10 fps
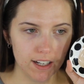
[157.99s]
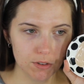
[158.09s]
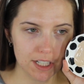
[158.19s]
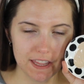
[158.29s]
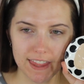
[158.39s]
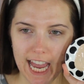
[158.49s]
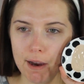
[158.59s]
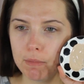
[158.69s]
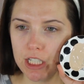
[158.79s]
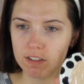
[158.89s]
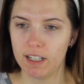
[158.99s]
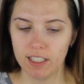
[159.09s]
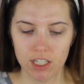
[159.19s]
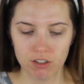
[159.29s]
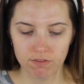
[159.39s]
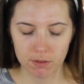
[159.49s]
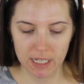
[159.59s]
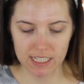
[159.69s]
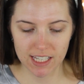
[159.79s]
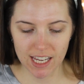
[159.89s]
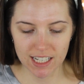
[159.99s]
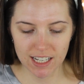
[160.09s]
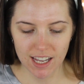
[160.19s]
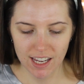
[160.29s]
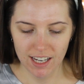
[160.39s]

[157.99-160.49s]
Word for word: I don't need that much foundation for my skin.